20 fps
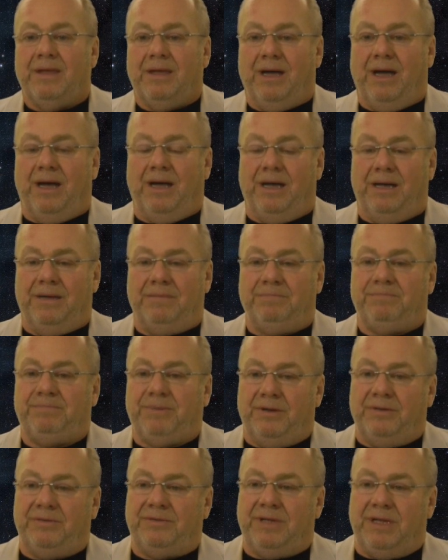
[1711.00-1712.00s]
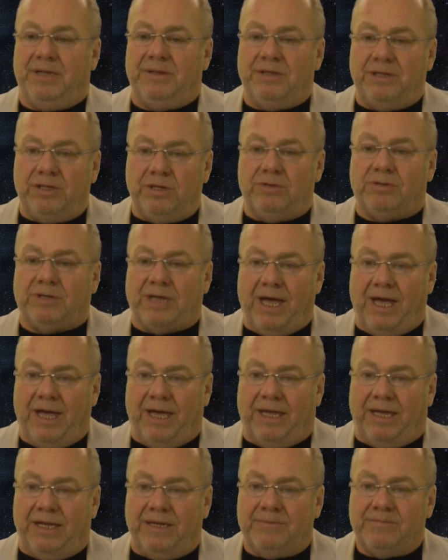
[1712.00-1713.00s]
But in the
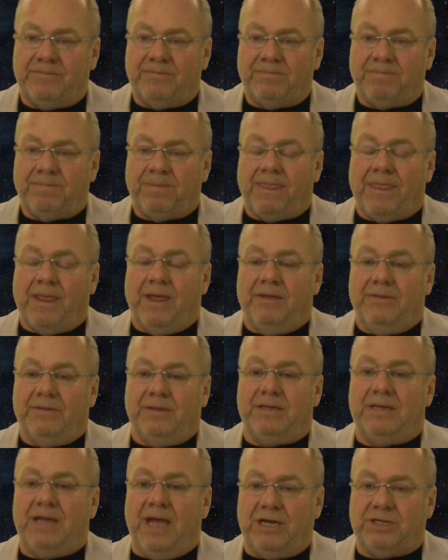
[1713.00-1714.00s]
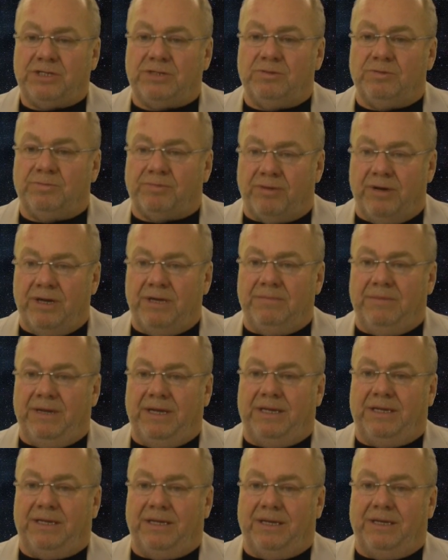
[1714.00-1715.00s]
UK, the national print
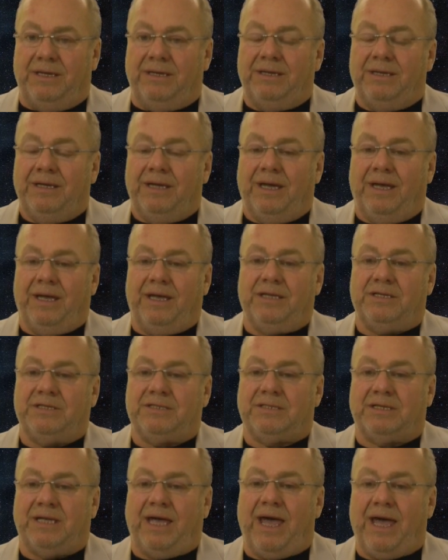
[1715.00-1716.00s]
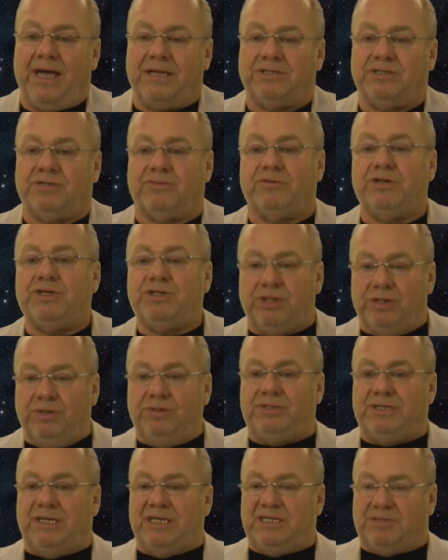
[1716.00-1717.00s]
media has had to
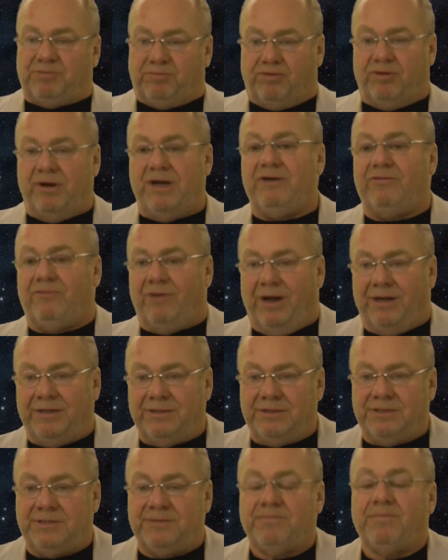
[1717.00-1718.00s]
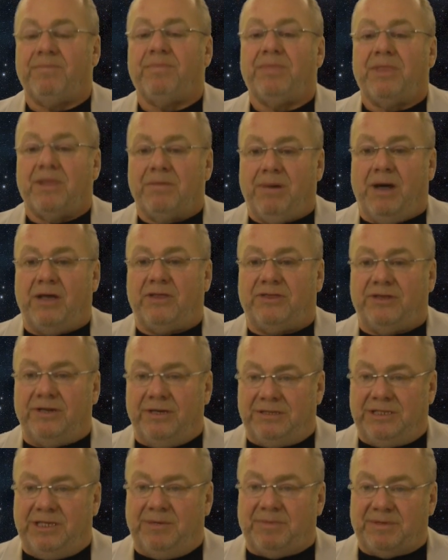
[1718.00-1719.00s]
reduce its print runs by
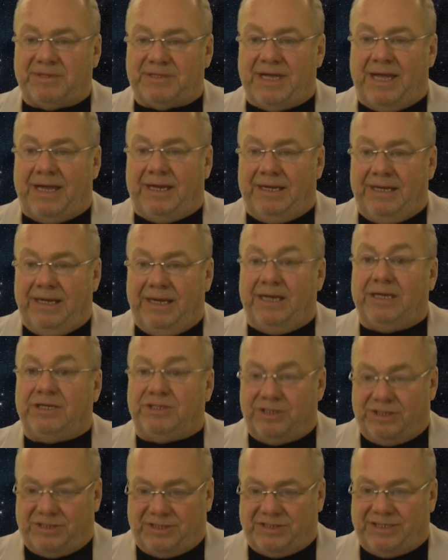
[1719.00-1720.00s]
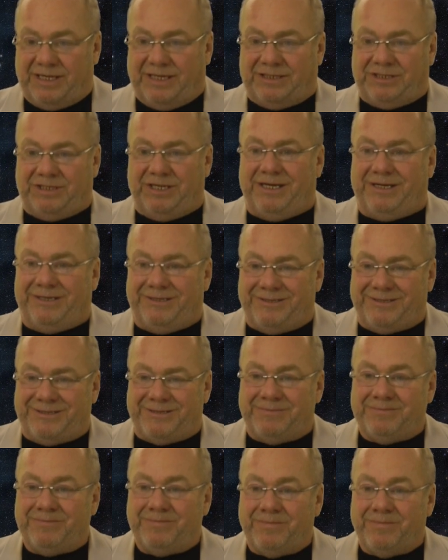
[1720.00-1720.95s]
30% in just 6 years.